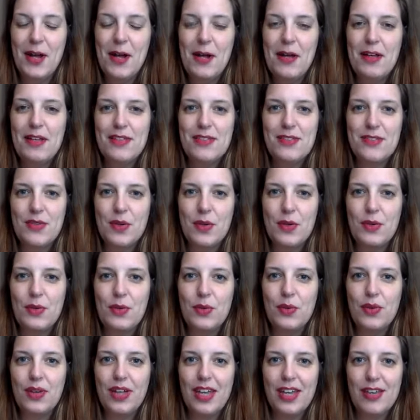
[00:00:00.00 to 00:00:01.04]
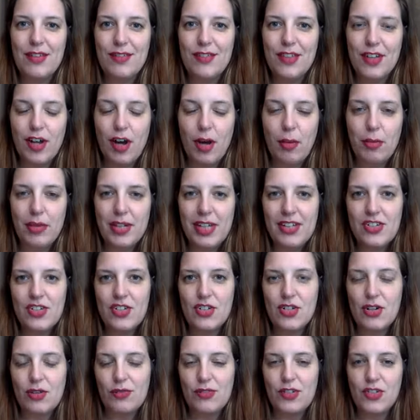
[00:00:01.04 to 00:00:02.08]
So if the
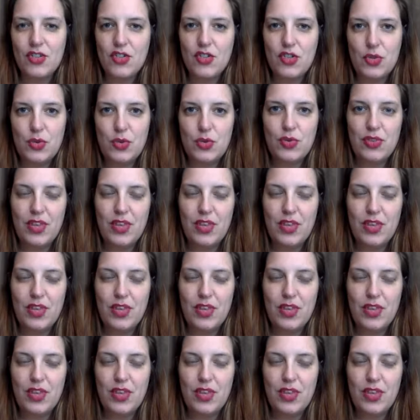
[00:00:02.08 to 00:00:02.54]
combination of the two